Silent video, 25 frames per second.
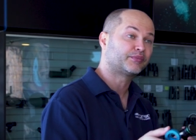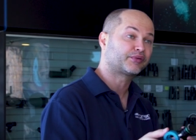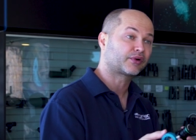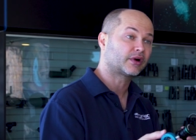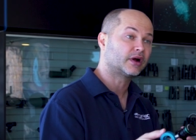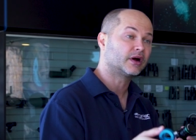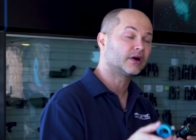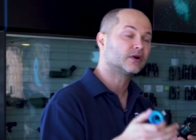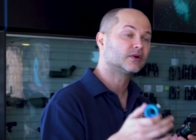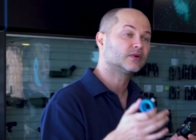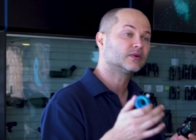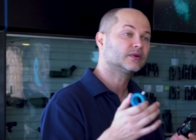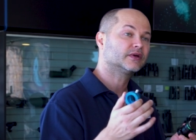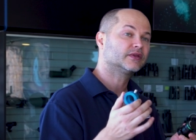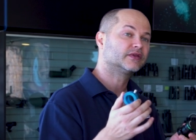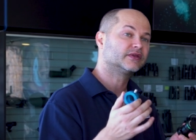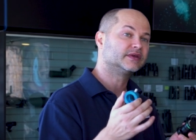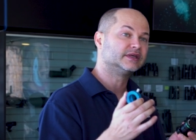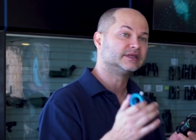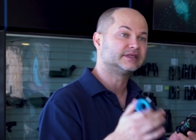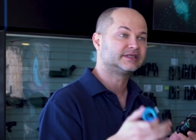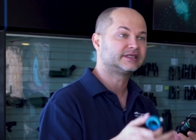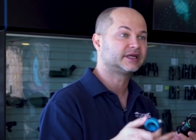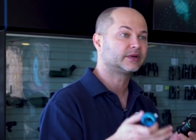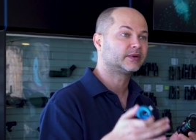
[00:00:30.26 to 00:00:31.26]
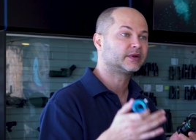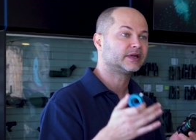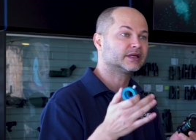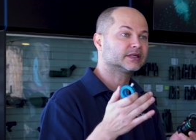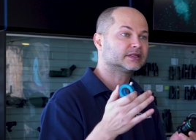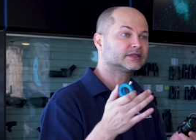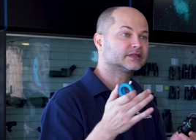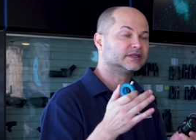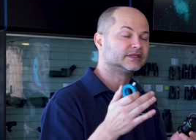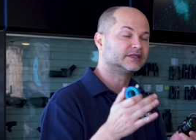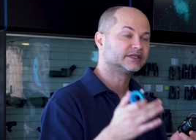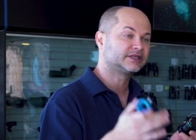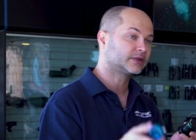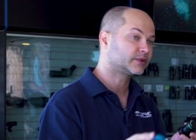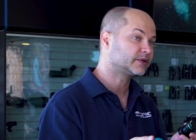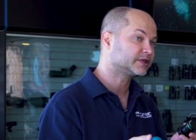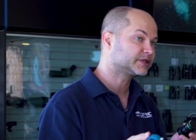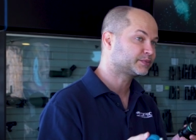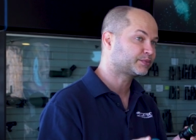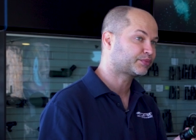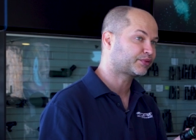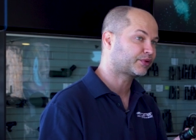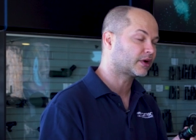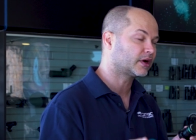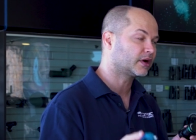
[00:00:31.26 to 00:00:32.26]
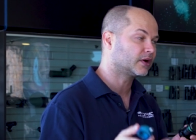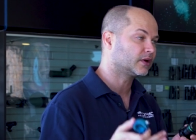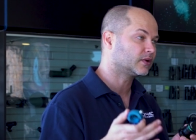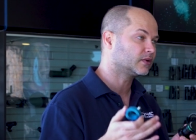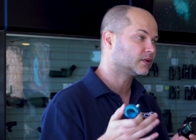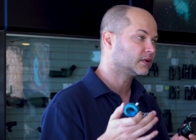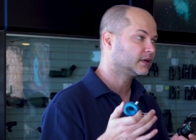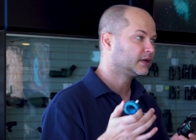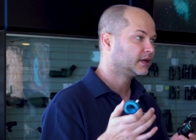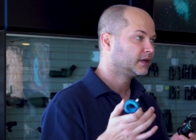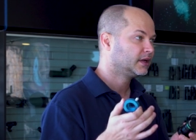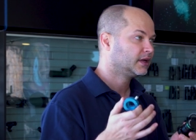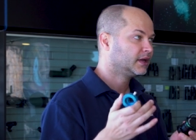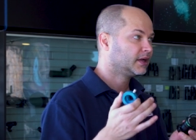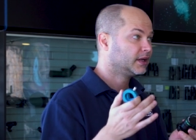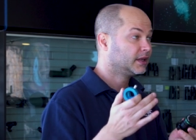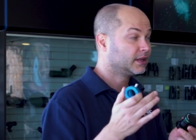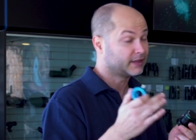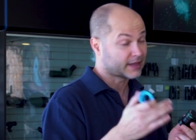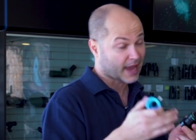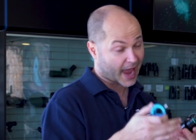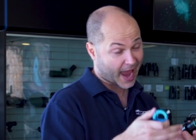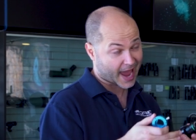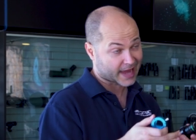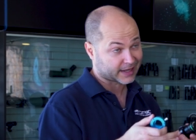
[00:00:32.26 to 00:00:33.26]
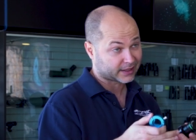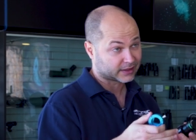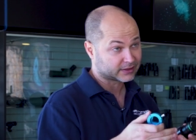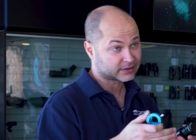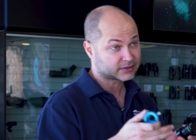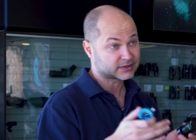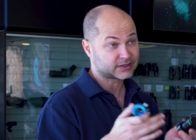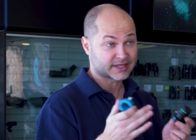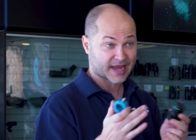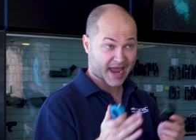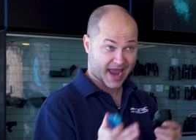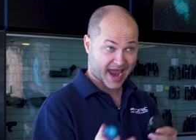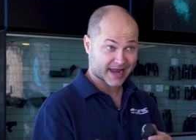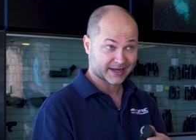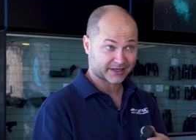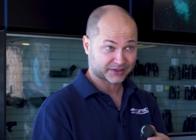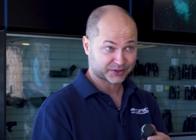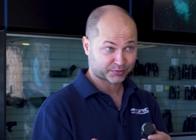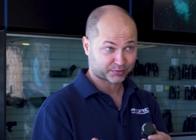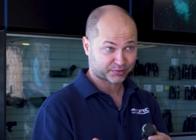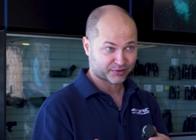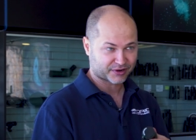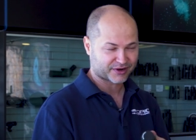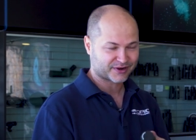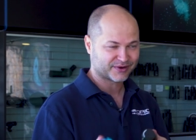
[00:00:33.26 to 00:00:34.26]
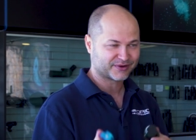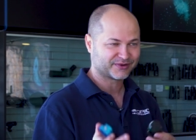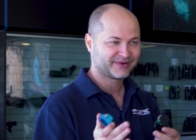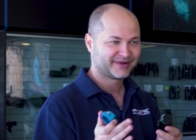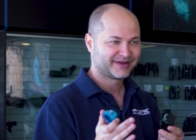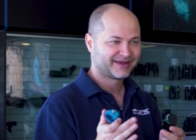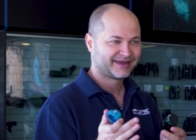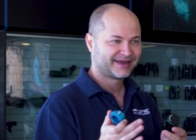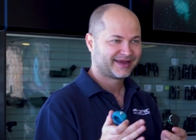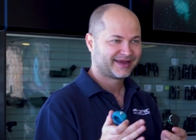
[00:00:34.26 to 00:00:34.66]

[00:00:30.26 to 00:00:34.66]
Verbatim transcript: Pro, the Sirius, the Sirius Pro, the Atlas, the Atlas Pro,